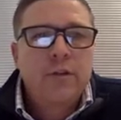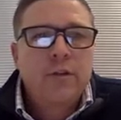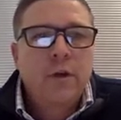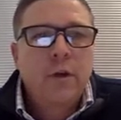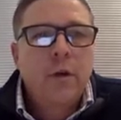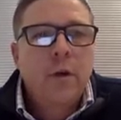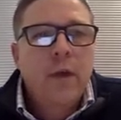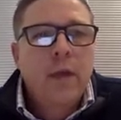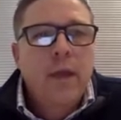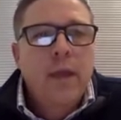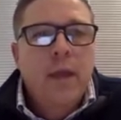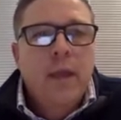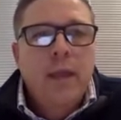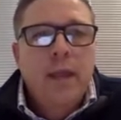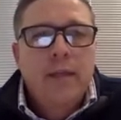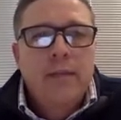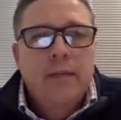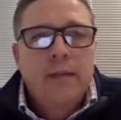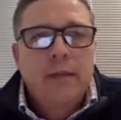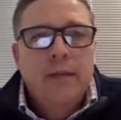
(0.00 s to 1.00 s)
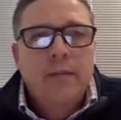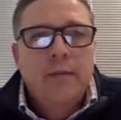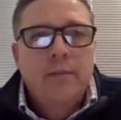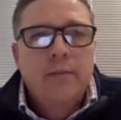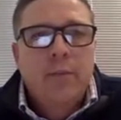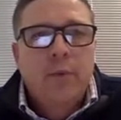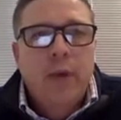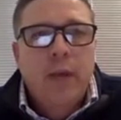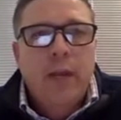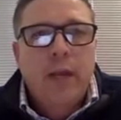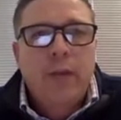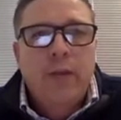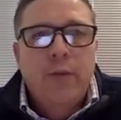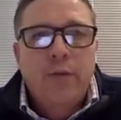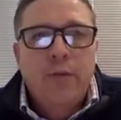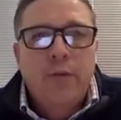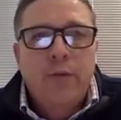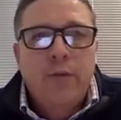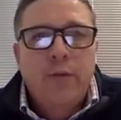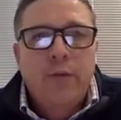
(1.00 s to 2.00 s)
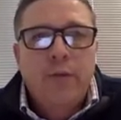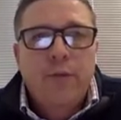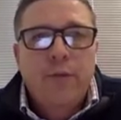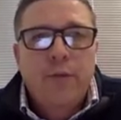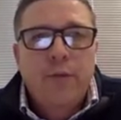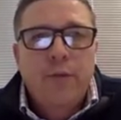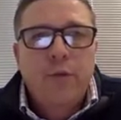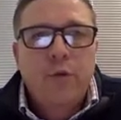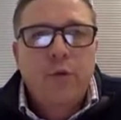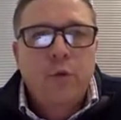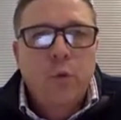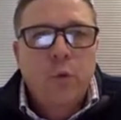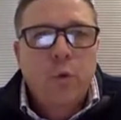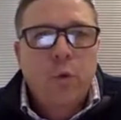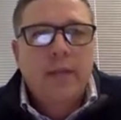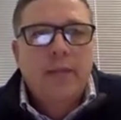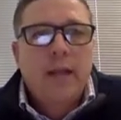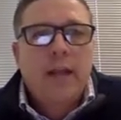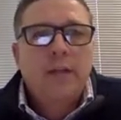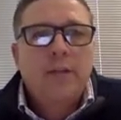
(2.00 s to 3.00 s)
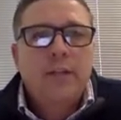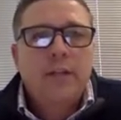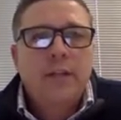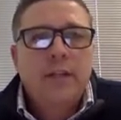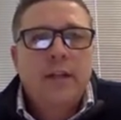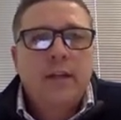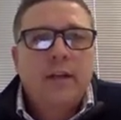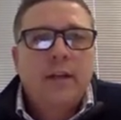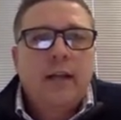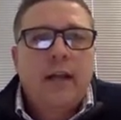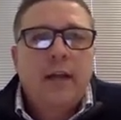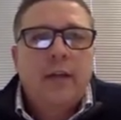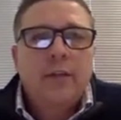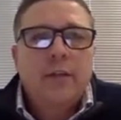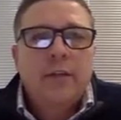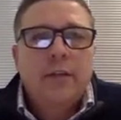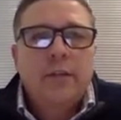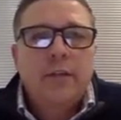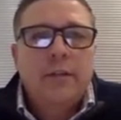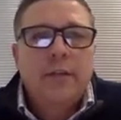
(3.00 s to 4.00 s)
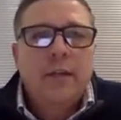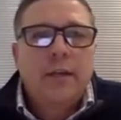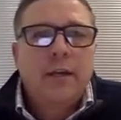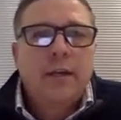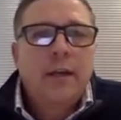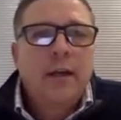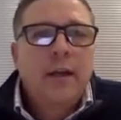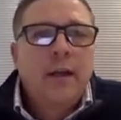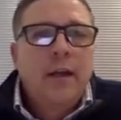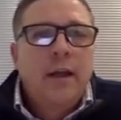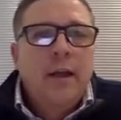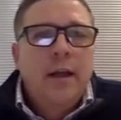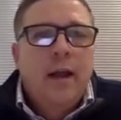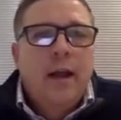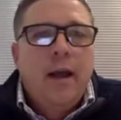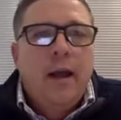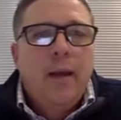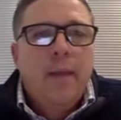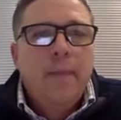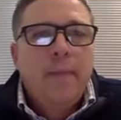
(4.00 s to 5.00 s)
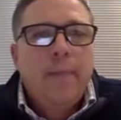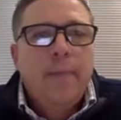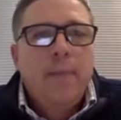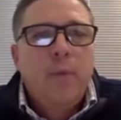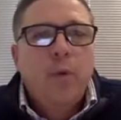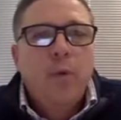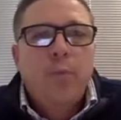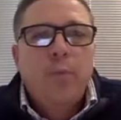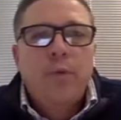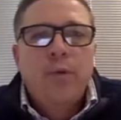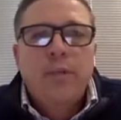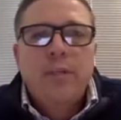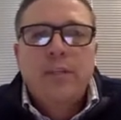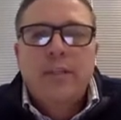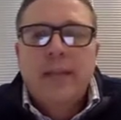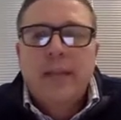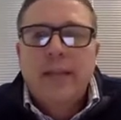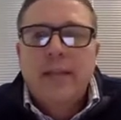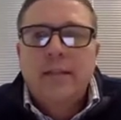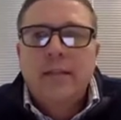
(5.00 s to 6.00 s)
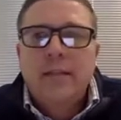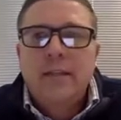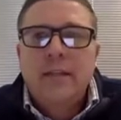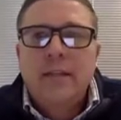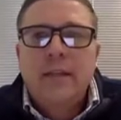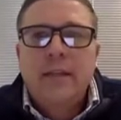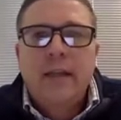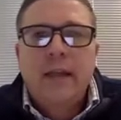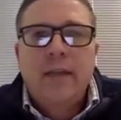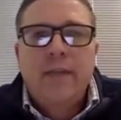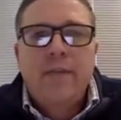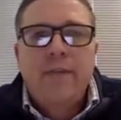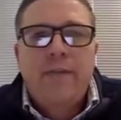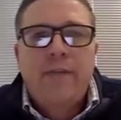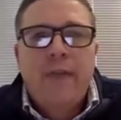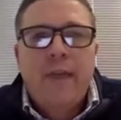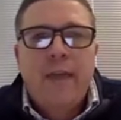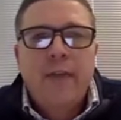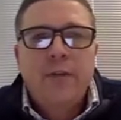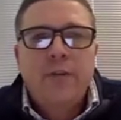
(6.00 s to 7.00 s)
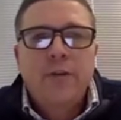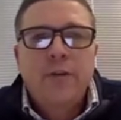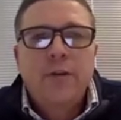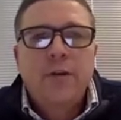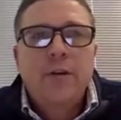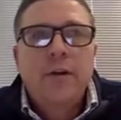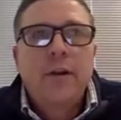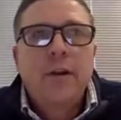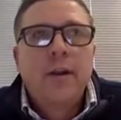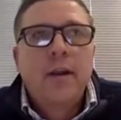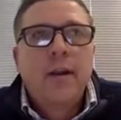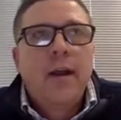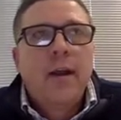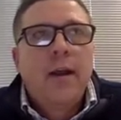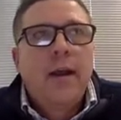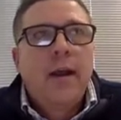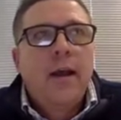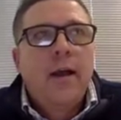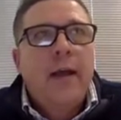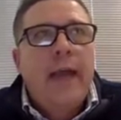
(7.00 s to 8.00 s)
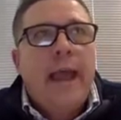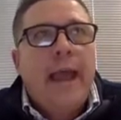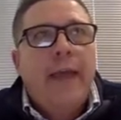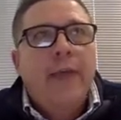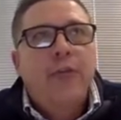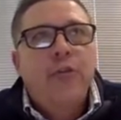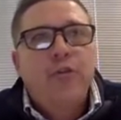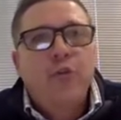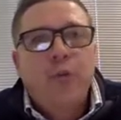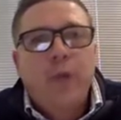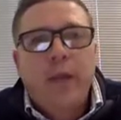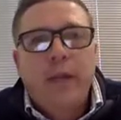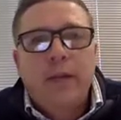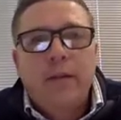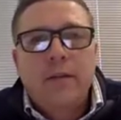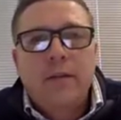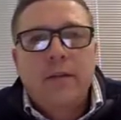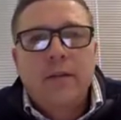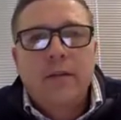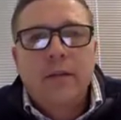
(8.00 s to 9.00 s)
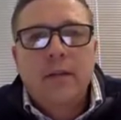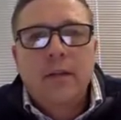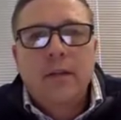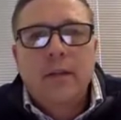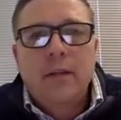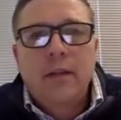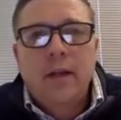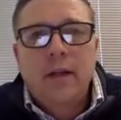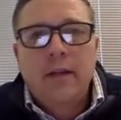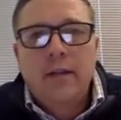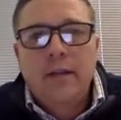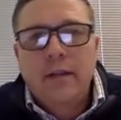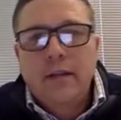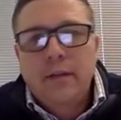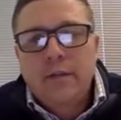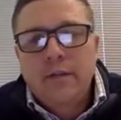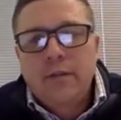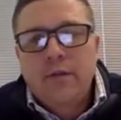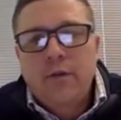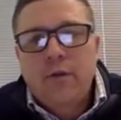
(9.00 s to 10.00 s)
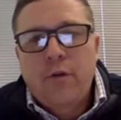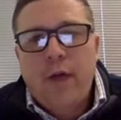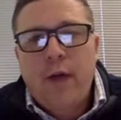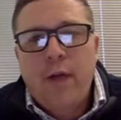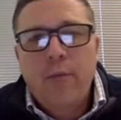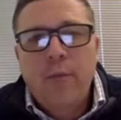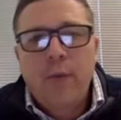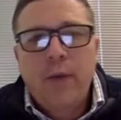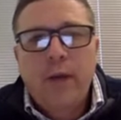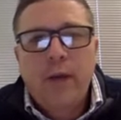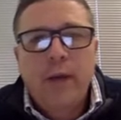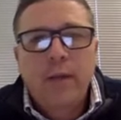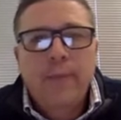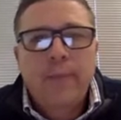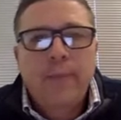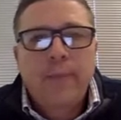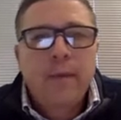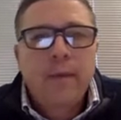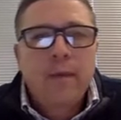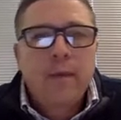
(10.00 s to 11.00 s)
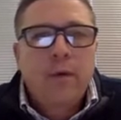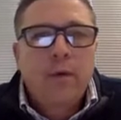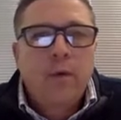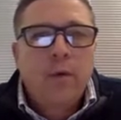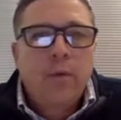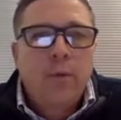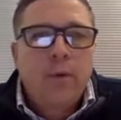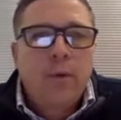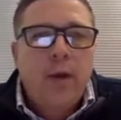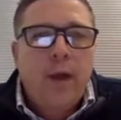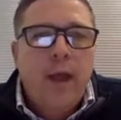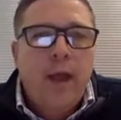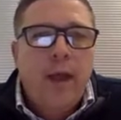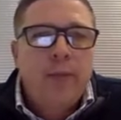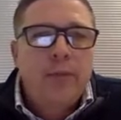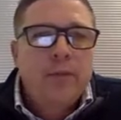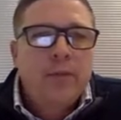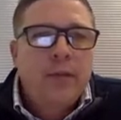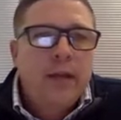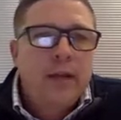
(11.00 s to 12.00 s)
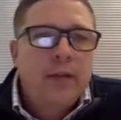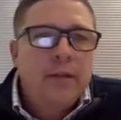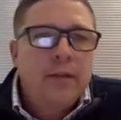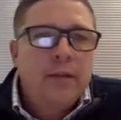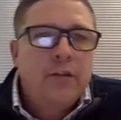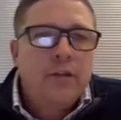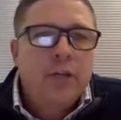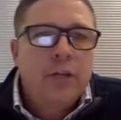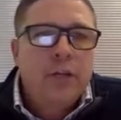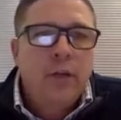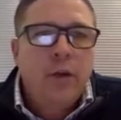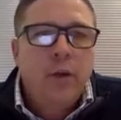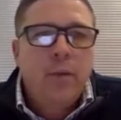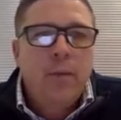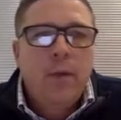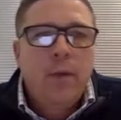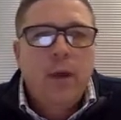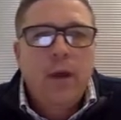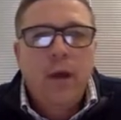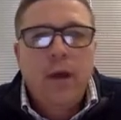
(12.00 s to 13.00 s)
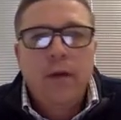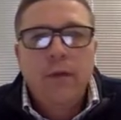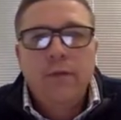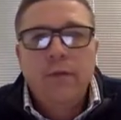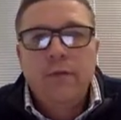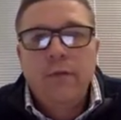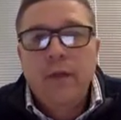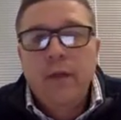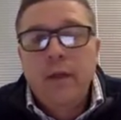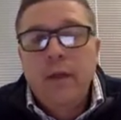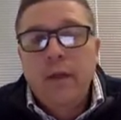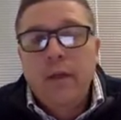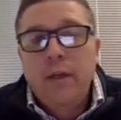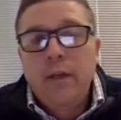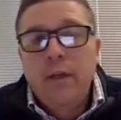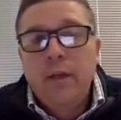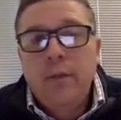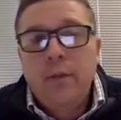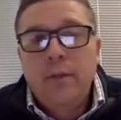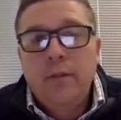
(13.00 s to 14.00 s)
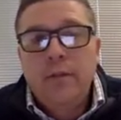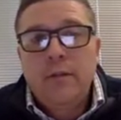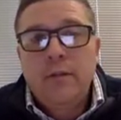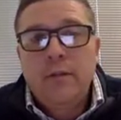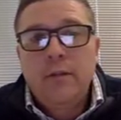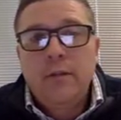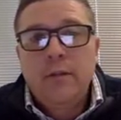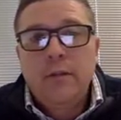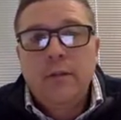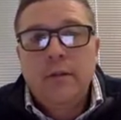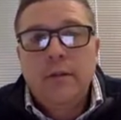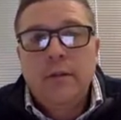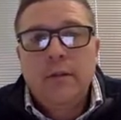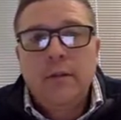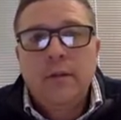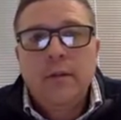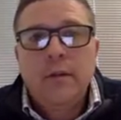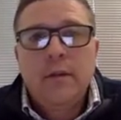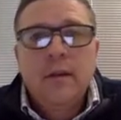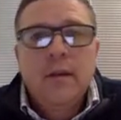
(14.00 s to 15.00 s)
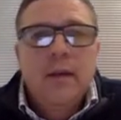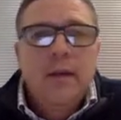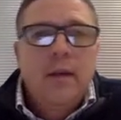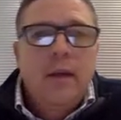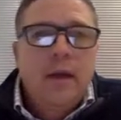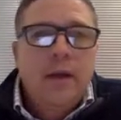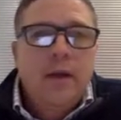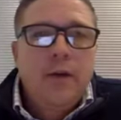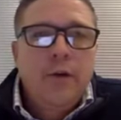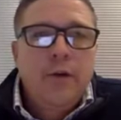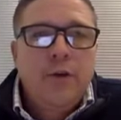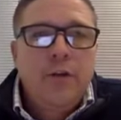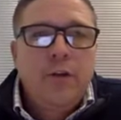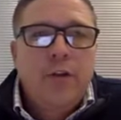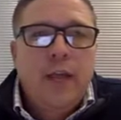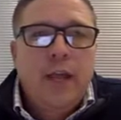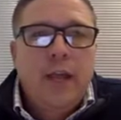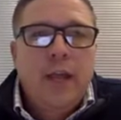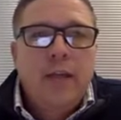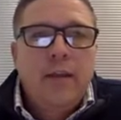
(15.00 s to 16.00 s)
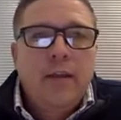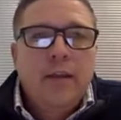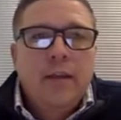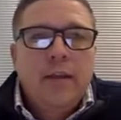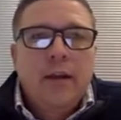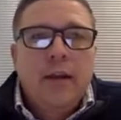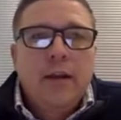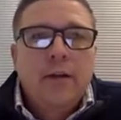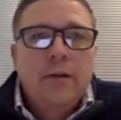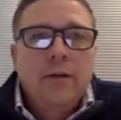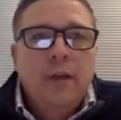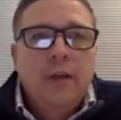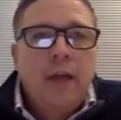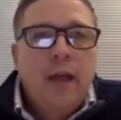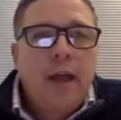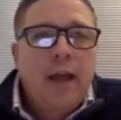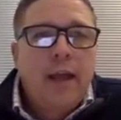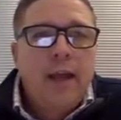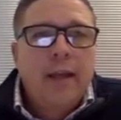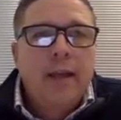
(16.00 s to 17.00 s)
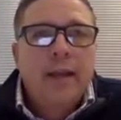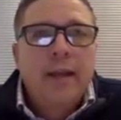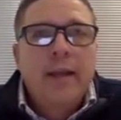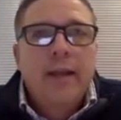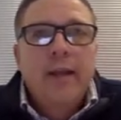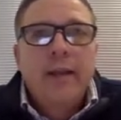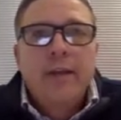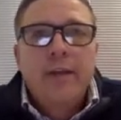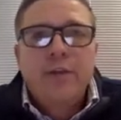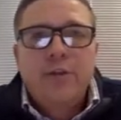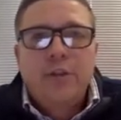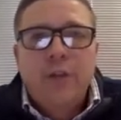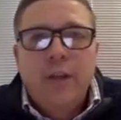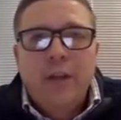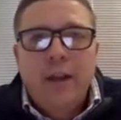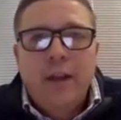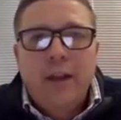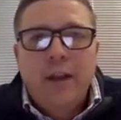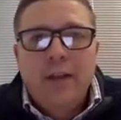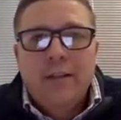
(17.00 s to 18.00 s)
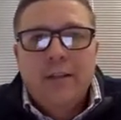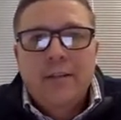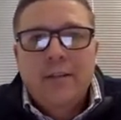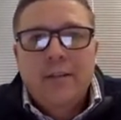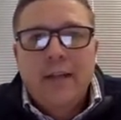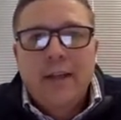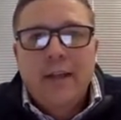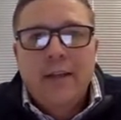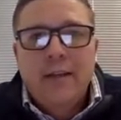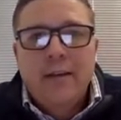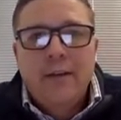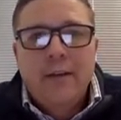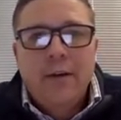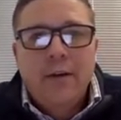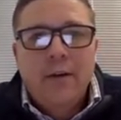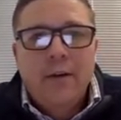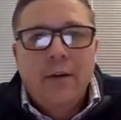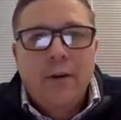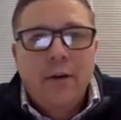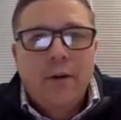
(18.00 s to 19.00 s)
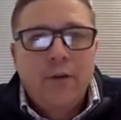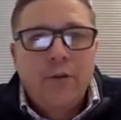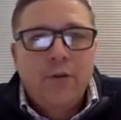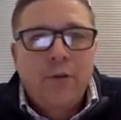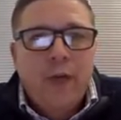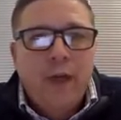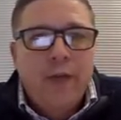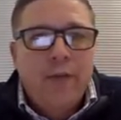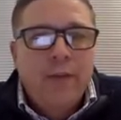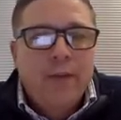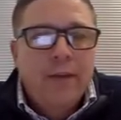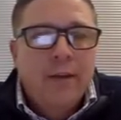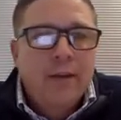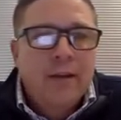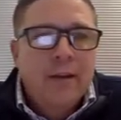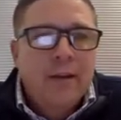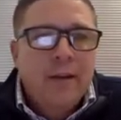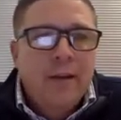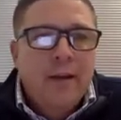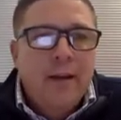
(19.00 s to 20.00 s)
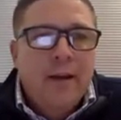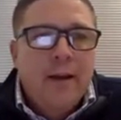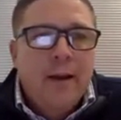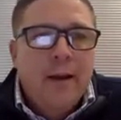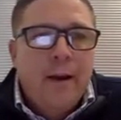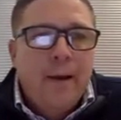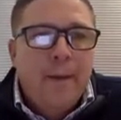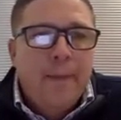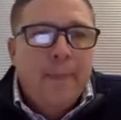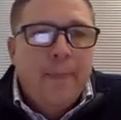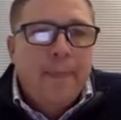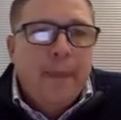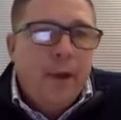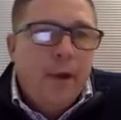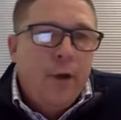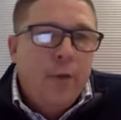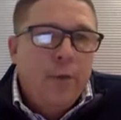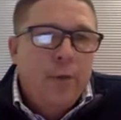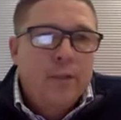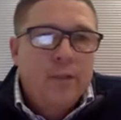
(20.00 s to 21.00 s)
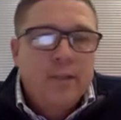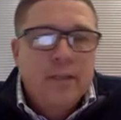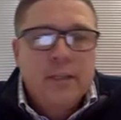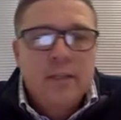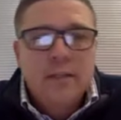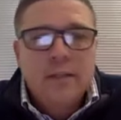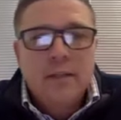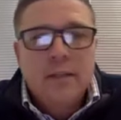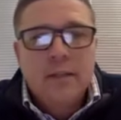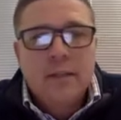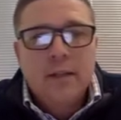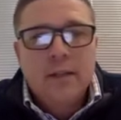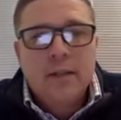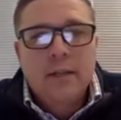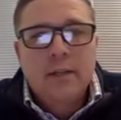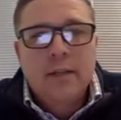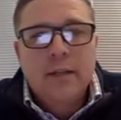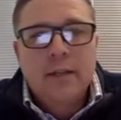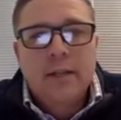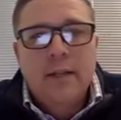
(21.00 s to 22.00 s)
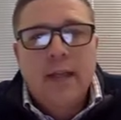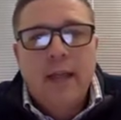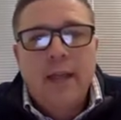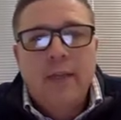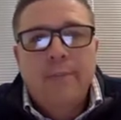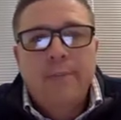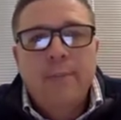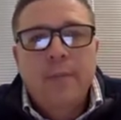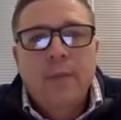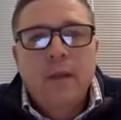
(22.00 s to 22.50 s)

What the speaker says: So it's a breakthrough tool in technology that allows us to more precisely and faster add traits in the context of crop breeding, or perhaps edit the genome of humans to understand the underlying genetics that are driving heritable diseases and things like that.